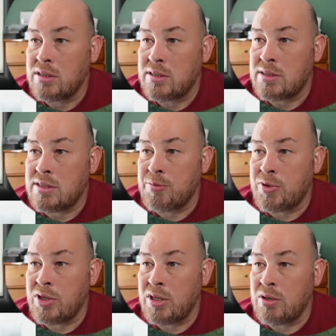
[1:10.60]

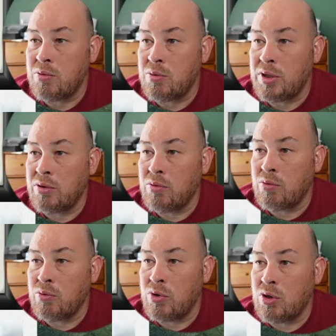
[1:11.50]
Something went
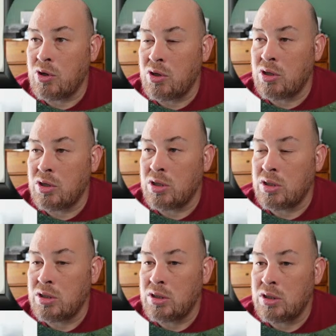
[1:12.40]
wrong.
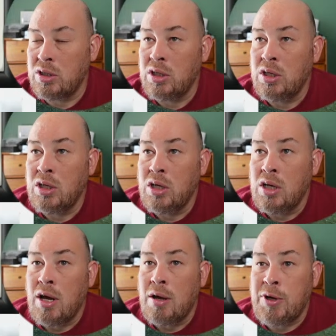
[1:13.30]

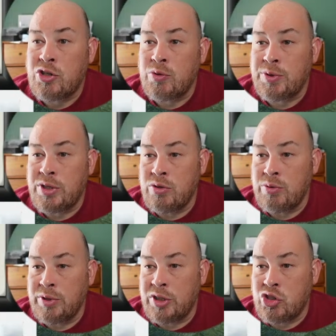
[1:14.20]
Not sure what to do
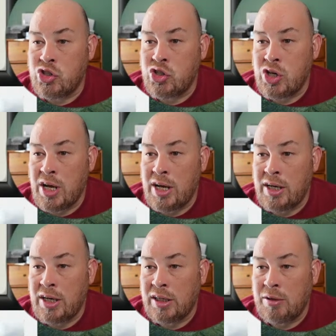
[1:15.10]
with the chat
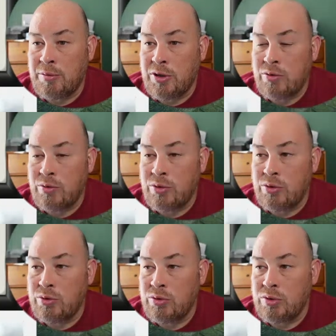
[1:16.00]
not coming through.
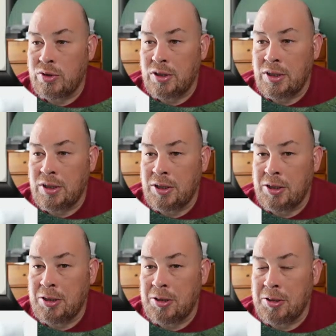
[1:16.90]

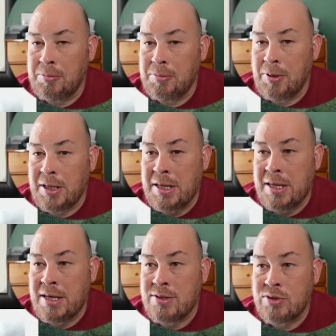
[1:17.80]
I
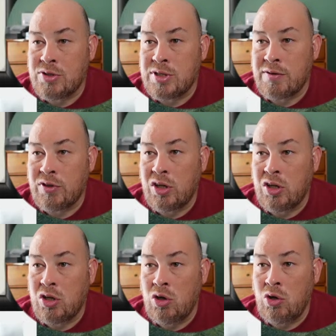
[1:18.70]
guess I'll just have to
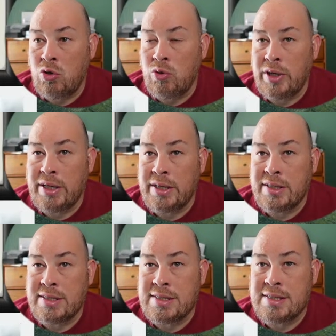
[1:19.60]
go
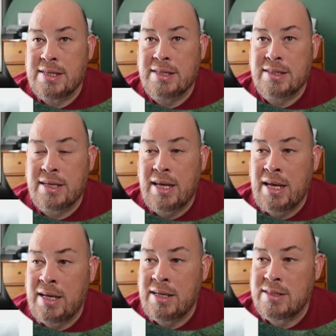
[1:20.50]
and see because I
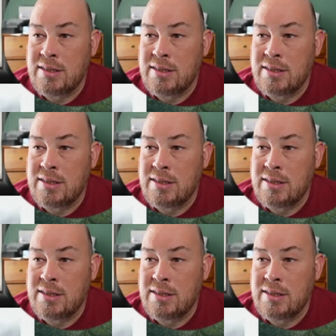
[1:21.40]
can't.